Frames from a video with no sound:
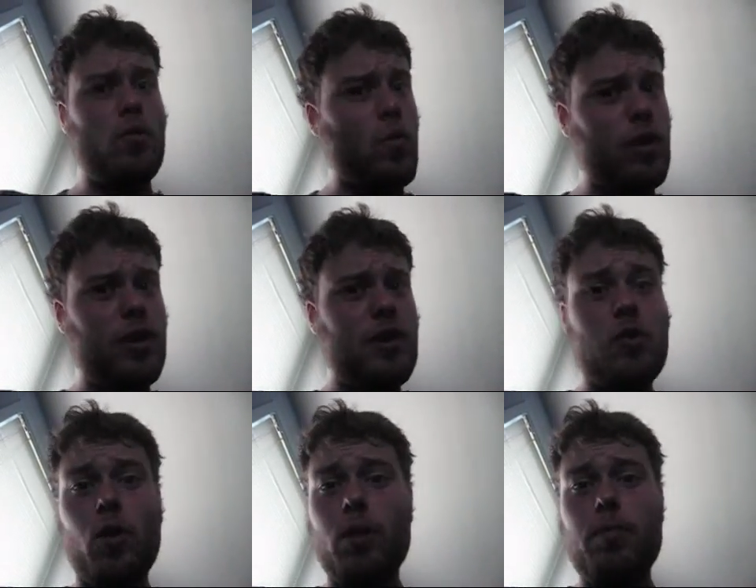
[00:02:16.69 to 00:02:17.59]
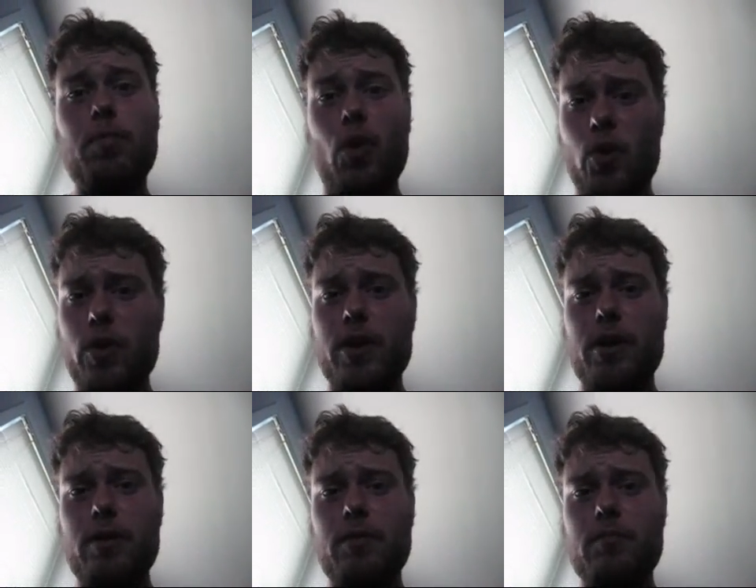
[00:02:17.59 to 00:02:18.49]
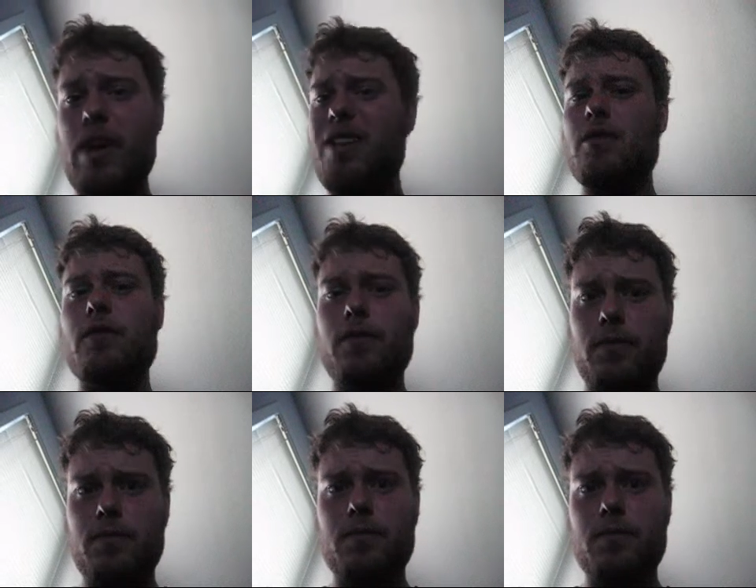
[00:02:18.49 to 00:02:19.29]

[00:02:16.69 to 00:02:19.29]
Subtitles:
What are your poi made of?